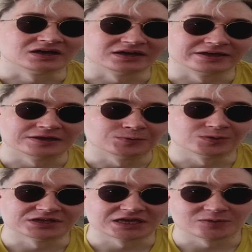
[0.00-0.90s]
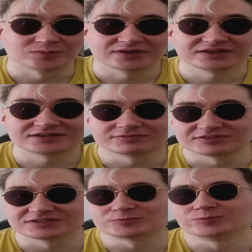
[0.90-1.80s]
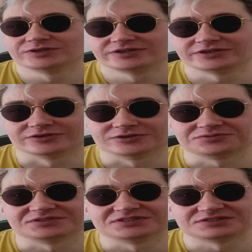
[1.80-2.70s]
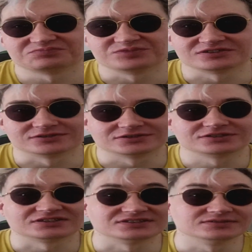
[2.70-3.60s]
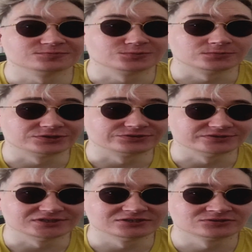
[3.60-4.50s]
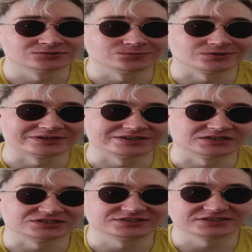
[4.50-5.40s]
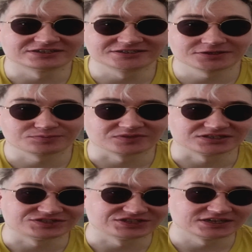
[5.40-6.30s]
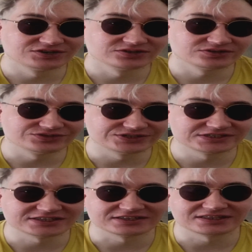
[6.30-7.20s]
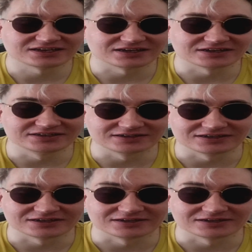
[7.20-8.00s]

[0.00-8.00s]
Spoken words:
and why I'm making this video is because the reason why I started my channel is that I